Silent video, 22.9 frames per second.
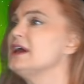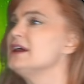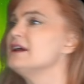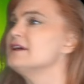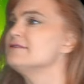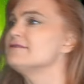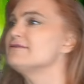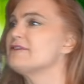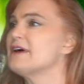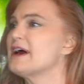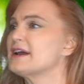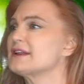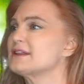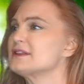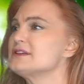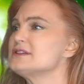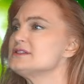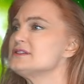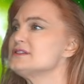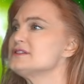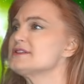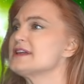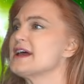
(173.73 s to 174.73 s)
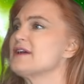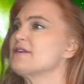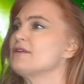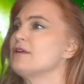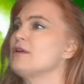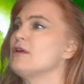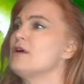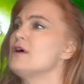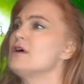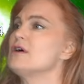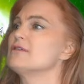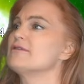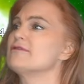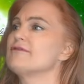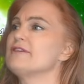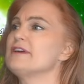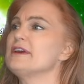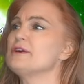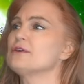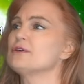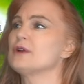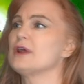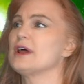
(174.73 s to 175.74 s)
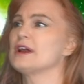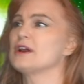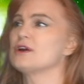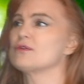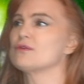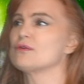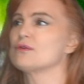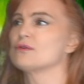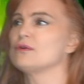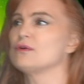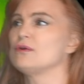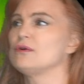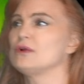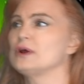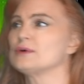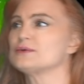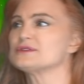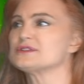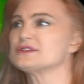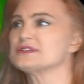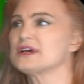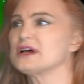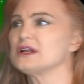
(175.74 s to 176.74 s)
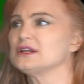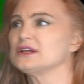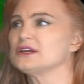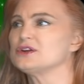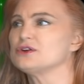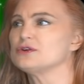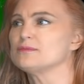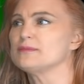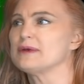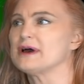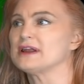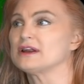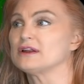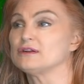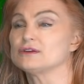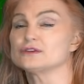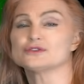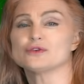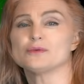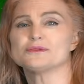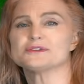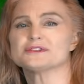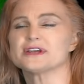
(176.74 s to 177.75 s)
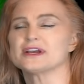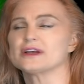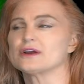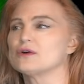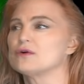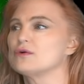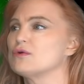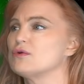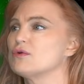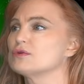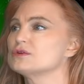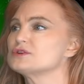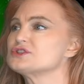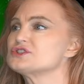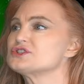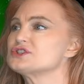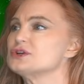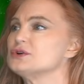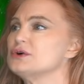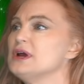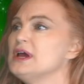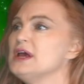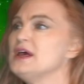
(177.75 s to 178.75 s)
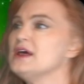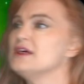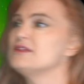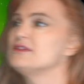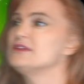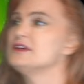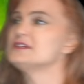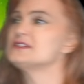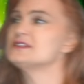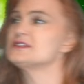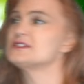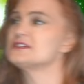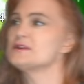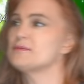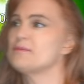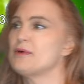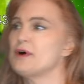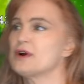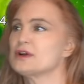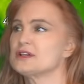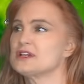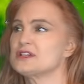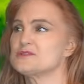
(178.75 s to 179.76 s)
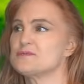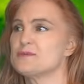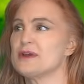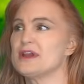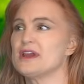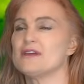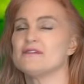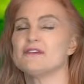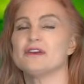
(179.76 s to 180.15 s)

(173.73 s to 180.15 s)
In fact, this is that long finger-like coronal hole I was telling you about. It looks almost like a horseshoe. This is the part that's been